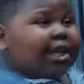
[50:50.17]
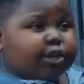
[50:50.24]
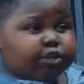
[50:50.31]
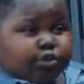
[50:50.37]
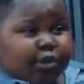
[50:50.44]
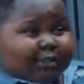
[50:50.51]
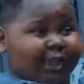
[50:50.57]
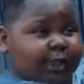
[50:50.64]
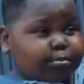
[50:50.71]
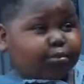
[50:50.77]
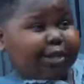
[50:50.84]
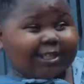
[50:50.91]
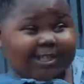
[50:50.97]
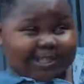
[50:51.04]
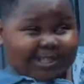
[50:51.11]
There's no
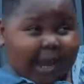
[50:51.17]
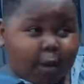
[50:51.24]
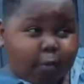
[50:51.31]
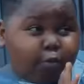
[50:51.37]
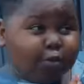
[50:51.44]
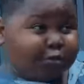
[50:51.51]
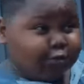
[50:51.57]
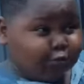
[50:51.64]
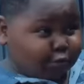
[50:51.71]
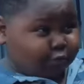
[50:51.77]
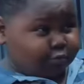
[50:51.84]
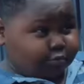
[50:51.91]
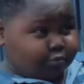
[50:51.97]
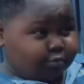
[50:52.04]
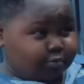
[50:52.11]
time to answer that
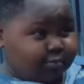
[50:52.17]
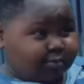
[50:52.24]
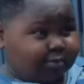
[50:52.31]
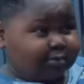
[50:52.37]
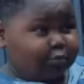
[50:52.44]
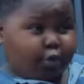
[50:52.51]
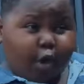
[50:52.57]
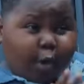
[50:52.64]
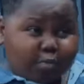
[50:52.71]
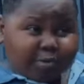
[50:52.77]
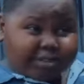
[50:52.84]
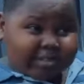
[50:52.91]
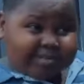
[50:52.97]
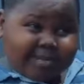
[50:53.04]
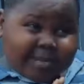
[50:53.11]
question.
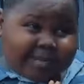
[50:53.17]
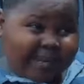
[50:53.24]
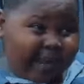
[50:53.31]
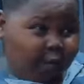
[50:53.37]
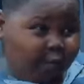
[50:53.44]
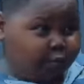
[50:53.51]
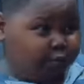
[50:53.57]
Come with me